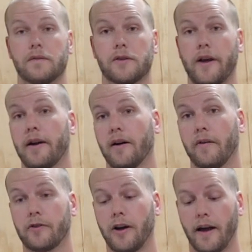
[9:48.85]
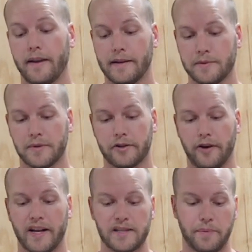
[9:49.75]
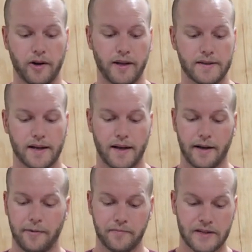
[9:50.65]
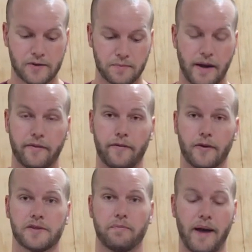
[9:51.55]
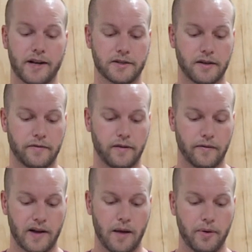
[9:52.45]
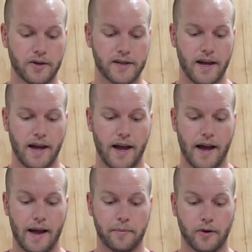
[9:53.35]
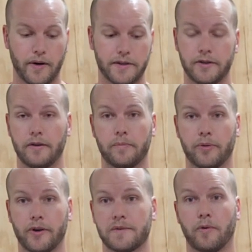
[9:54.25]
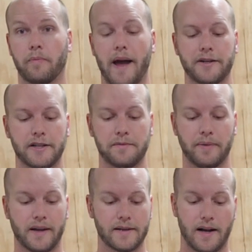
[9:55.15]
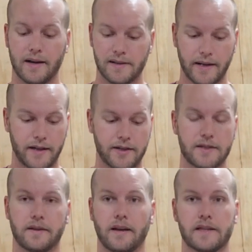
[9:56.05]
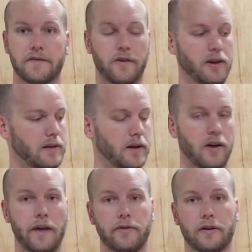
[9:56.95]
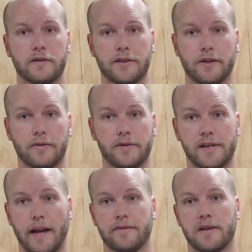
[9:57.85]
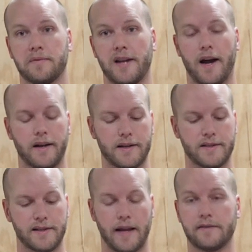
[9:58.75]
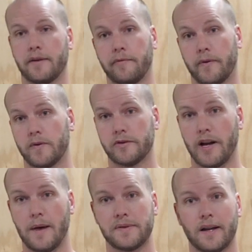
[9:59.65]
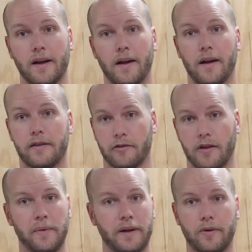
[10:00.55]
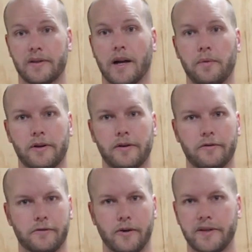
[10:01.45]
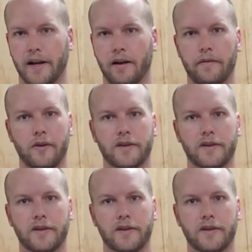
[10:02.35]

So yeah, overall, I think this was a great experience. This was my first batch of compost. I'm going to produce more batches because honestly, it's very little effort to save some sawdust, save some food scraps, throw them into a tumbler, rotate it a few